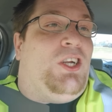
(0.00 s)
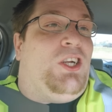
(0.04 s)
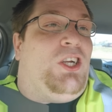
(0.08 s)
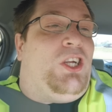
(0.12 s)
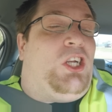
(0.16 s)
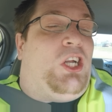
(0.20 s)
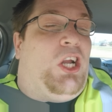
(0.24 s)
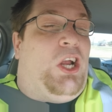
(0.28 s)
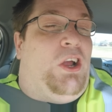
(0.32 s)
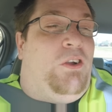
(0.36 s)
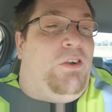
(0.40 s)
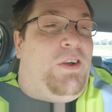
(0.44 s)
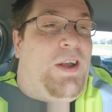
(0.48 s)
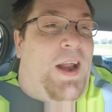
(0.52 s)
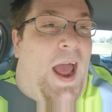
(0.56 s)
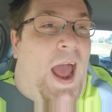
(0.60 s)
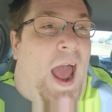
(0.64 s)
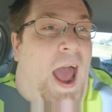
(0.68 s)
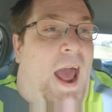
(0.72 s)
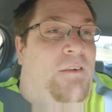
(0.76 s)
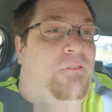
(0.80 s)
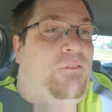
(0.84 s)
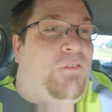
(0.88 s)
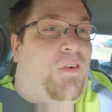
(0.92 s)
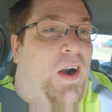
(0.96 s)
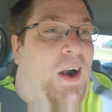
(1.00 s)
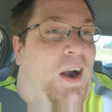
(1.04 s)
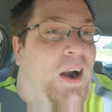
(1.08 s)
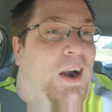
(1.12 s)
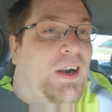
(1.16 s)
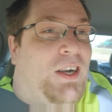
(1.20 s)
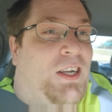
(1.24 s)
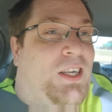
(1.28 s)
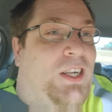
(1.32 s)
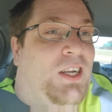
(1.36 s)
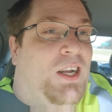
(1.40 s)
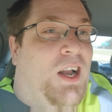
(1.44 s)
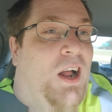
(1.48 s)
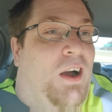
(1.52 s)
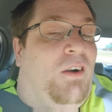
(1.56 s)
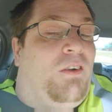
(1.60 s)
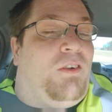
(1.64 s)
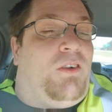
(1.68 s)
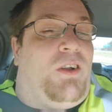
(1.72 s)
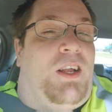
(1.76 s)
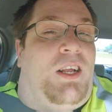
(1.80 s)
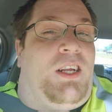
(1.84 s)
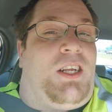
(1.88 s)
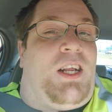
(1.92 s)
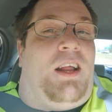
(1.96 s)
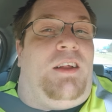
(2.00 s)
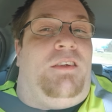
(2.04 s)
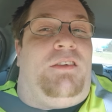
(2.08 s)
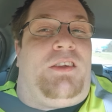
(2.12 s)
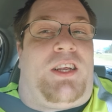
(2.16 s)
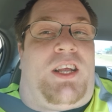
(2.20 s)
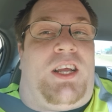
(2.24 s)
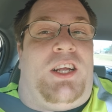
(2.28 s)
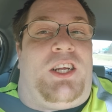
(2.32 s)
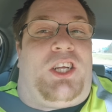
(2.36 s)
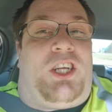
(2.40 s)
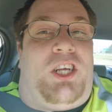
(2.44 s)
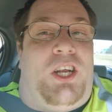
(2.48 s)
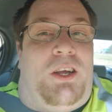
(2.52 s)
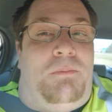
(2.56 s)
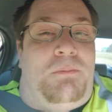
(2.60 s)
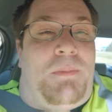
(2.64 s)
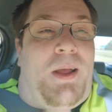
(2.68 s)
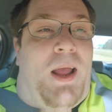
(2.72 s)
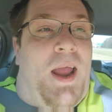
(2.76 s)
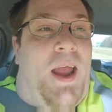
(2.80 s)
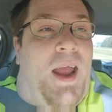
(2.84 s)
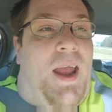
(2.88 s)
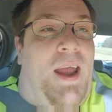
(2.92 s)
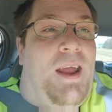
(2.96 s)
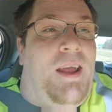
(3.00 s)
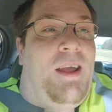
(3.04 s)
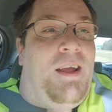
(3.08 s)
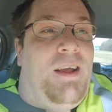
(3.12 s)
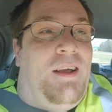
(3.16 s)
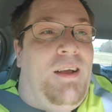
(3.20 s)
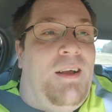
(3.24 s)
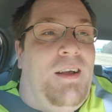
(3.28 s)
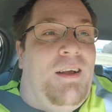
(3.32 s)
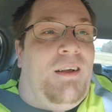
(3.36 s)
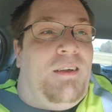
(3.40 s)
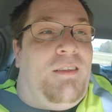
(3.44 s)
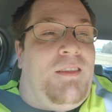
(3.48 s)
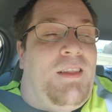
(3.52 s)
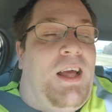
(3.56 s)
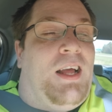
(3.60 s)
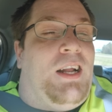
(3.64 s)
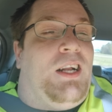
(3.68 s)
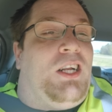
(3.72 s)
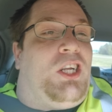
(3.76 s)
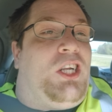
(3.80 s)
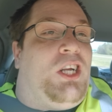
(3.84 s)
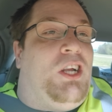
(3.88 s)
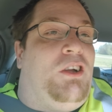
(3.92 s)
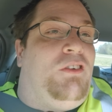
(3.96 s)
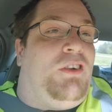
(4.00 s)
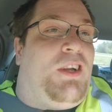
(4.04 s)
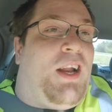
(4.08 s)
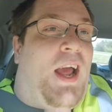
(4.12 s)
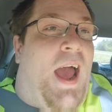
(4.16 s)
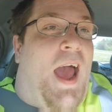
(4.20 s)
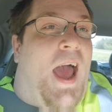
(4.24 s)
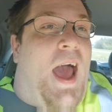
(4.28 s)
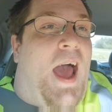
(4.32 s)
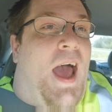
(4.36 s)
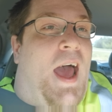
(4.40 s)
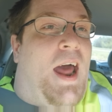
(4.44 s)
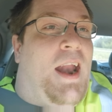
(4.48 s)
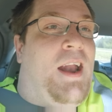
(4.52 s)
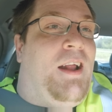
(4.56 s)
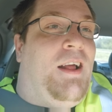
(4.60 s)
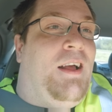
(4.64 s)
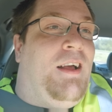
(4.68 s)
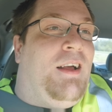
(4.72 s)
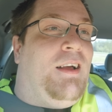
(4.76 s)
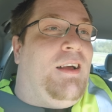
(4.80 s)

shoot dad first. No, he said he was going to shoot me, then shoot dad,